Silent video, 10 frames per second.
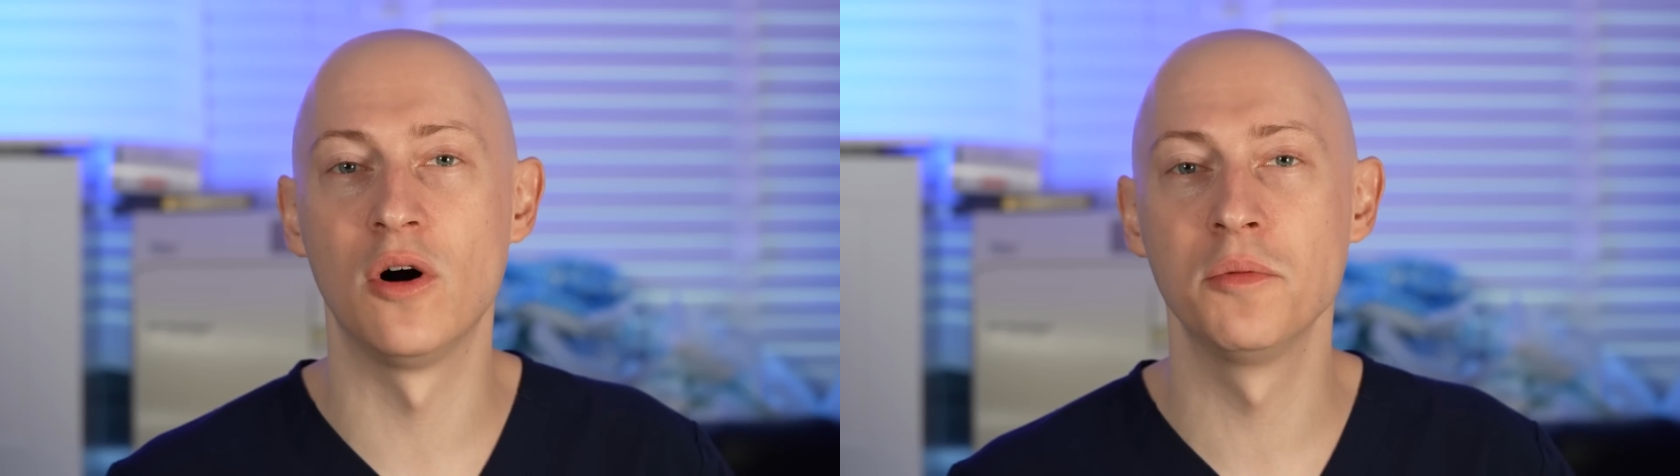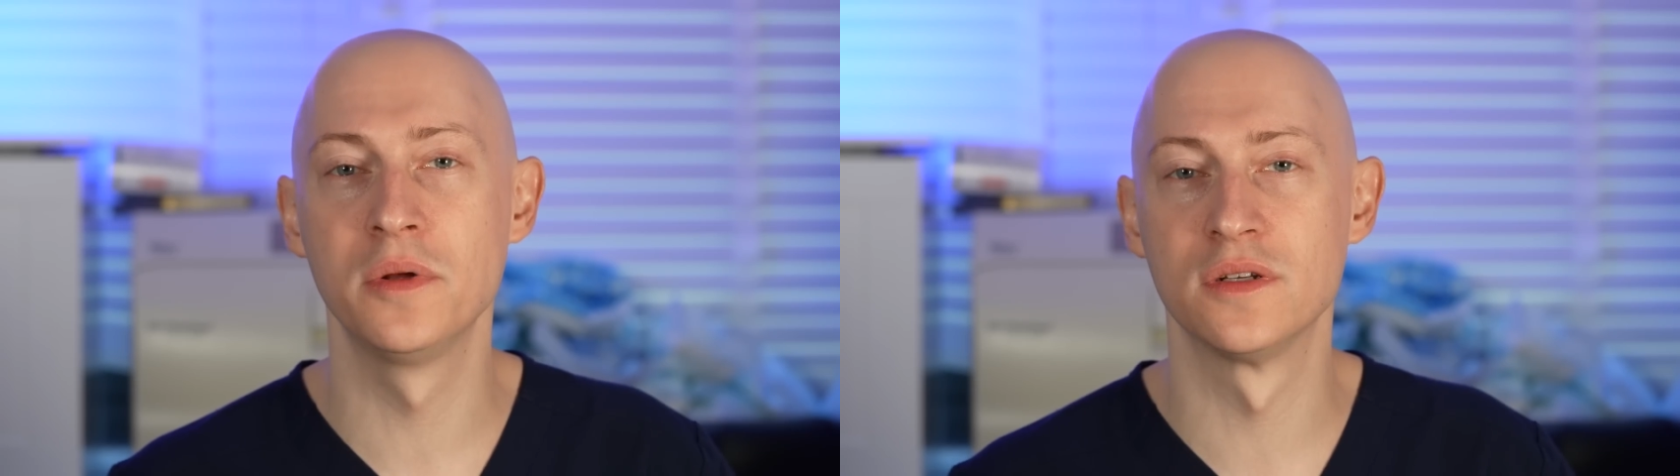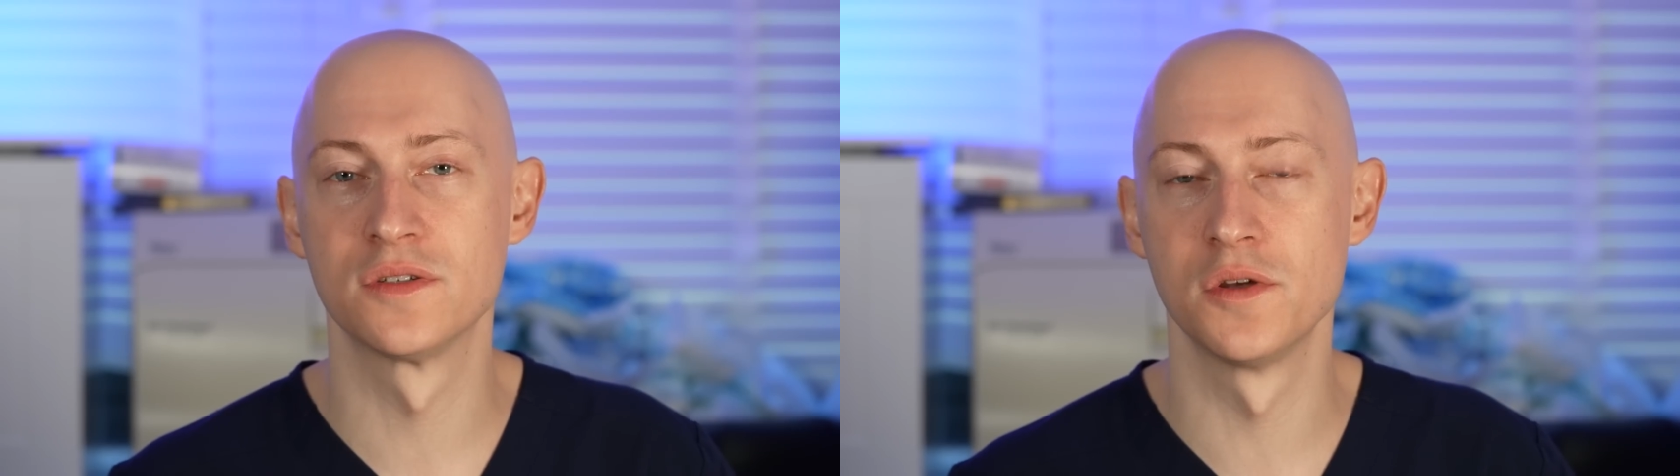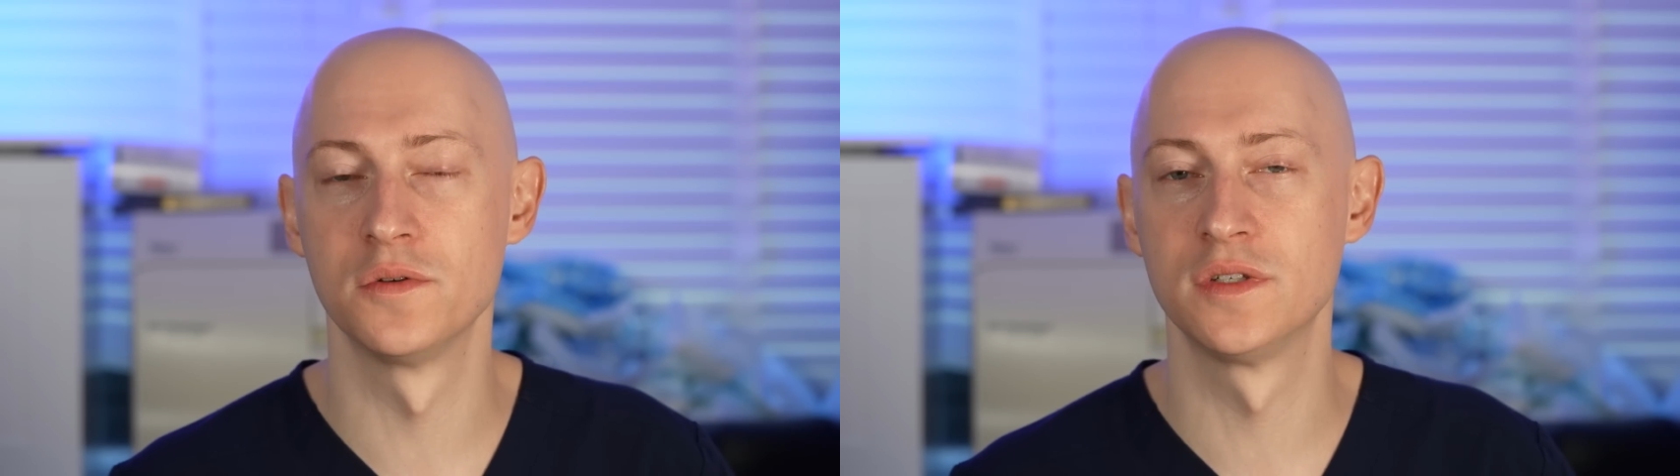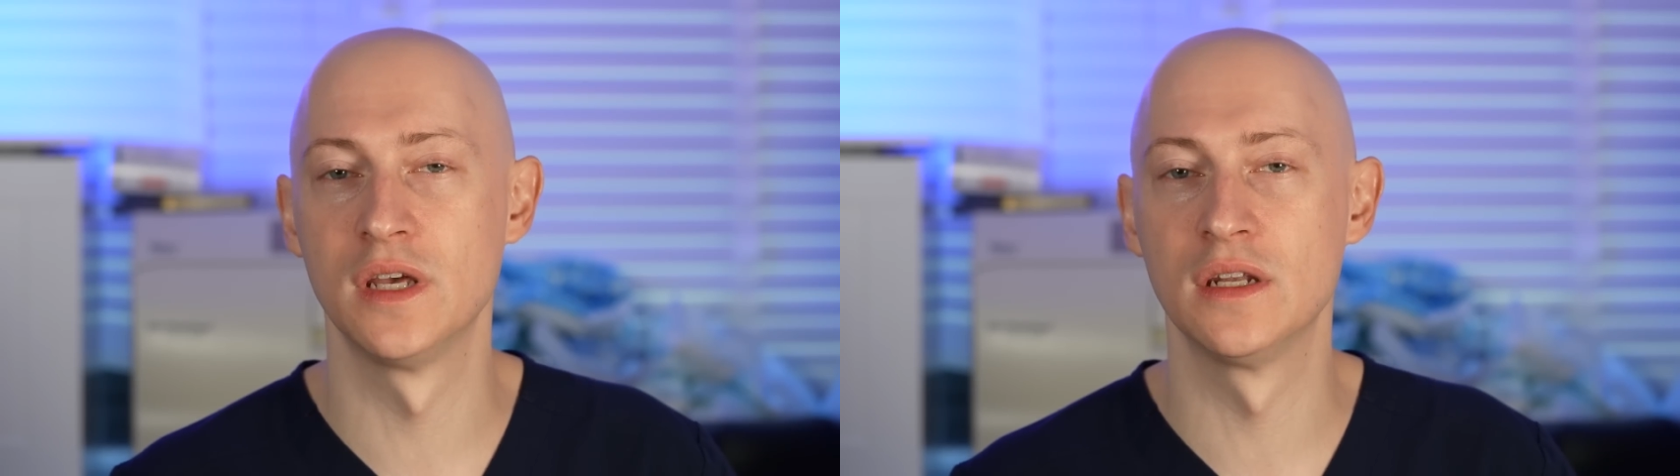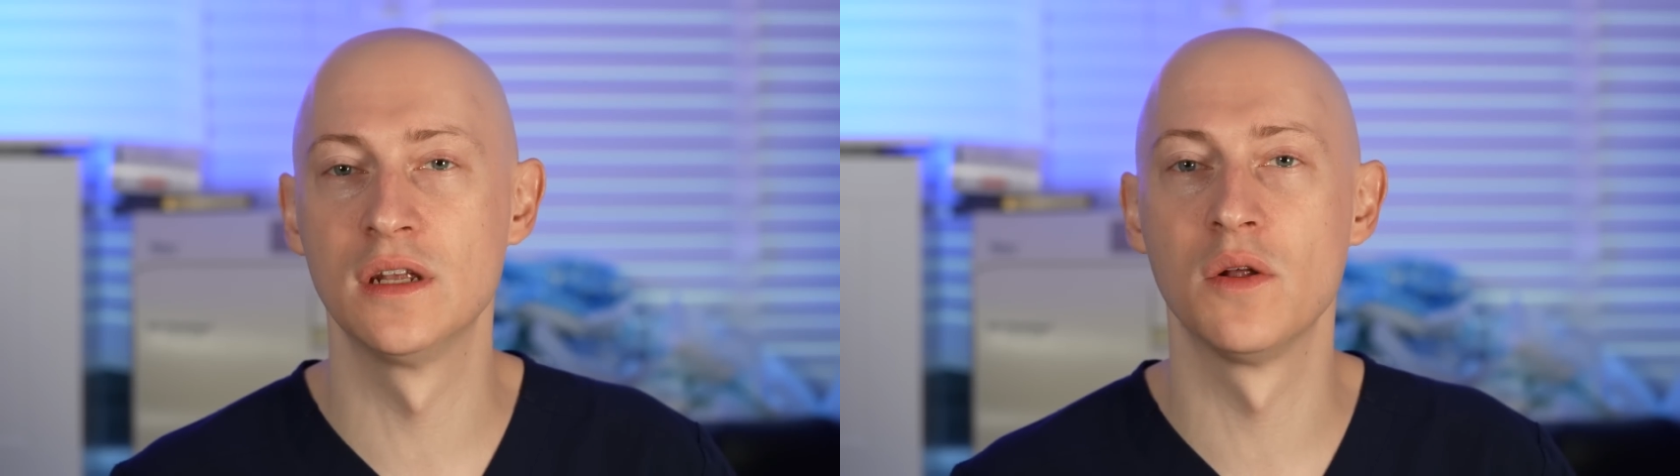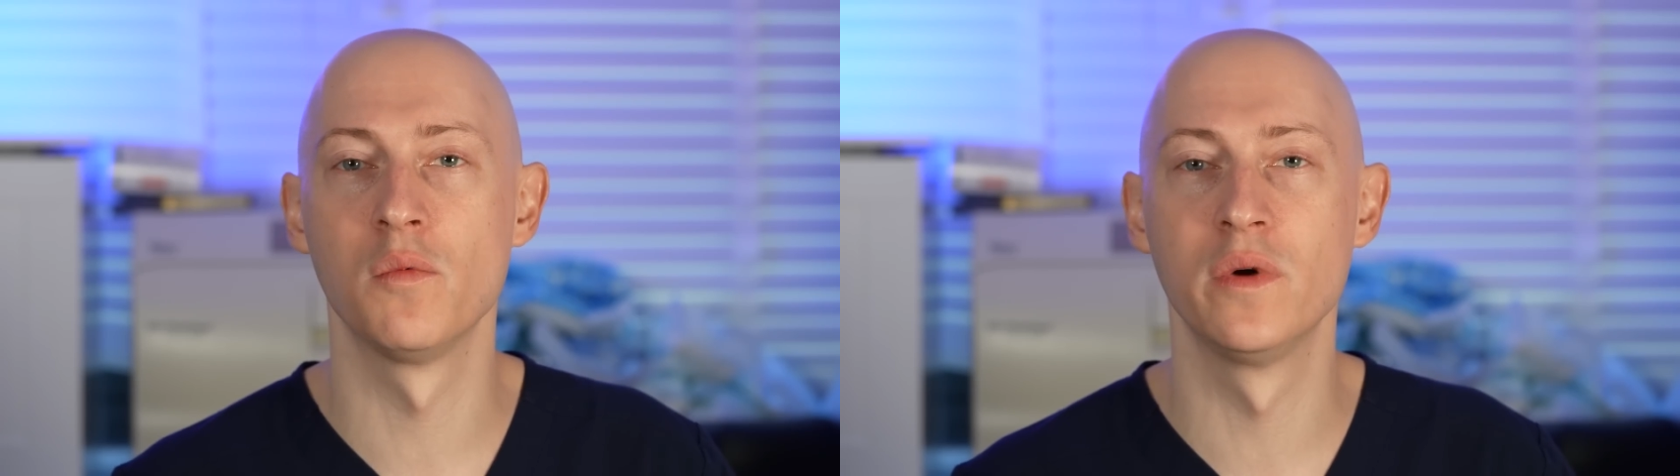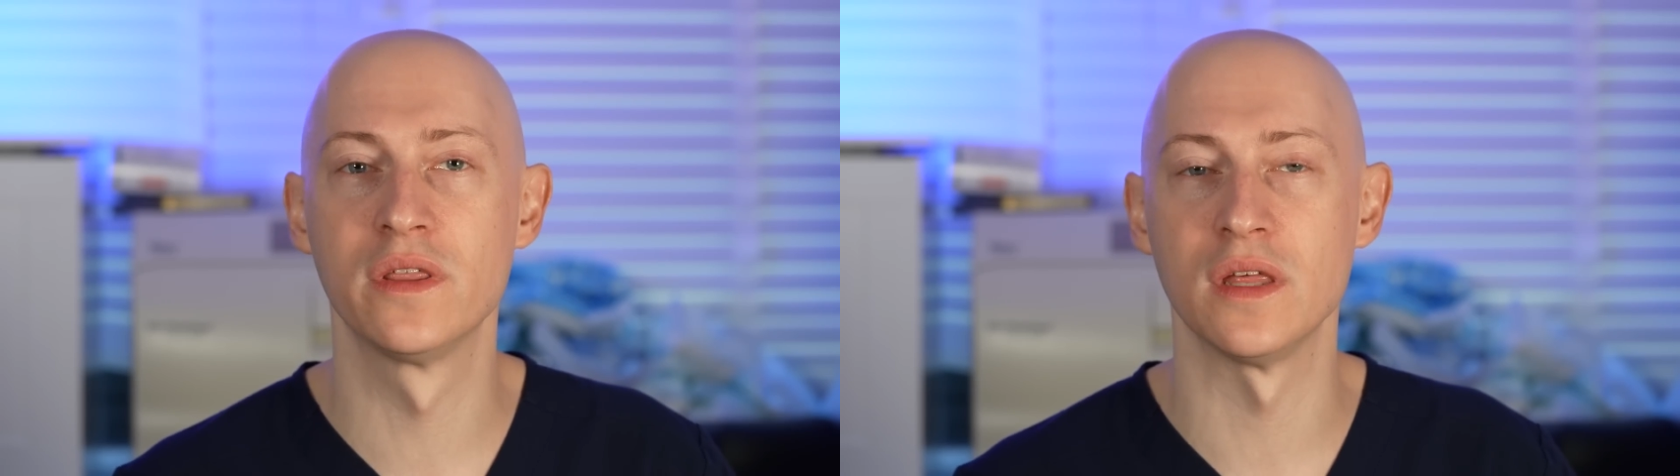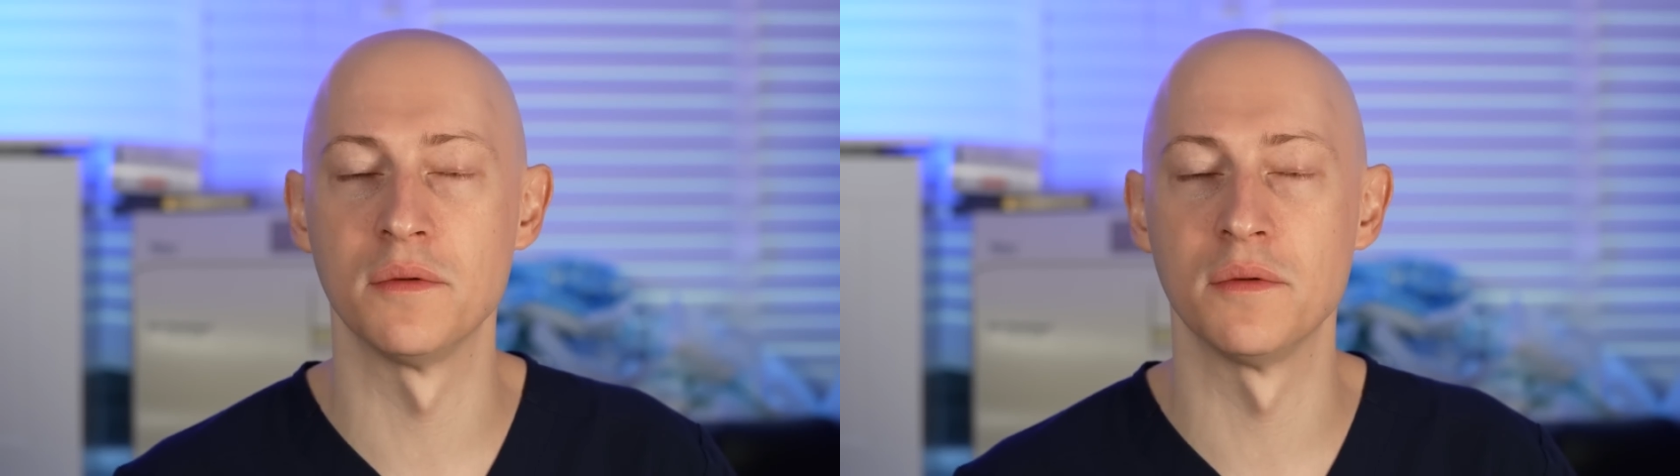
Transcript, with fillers: all been associated with